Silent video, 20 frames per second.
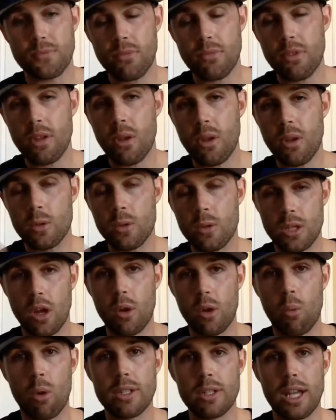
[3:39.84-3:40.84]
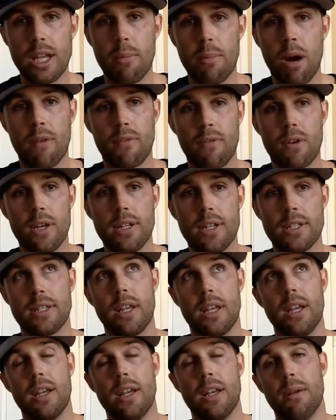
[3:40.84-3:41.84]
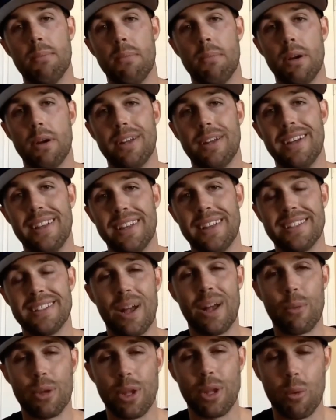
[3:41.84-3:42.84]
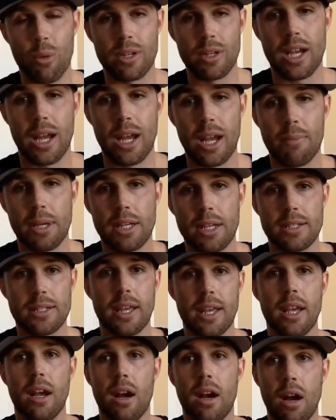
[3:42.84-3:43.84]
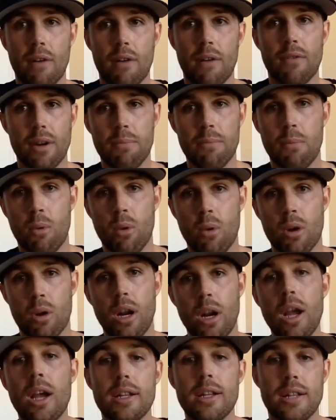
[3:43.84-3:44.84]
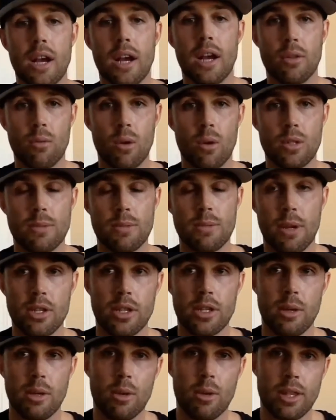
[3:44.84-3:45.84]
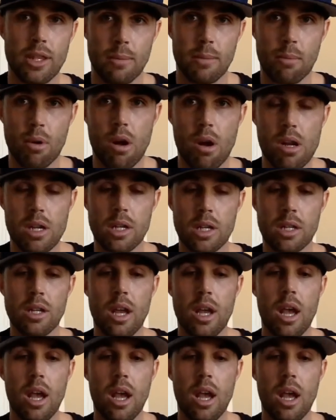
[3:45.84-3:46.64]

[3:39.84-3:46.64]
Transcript: it's called a one-time offer, is, but it's not really one time because they offer it more down the road, especially within the product.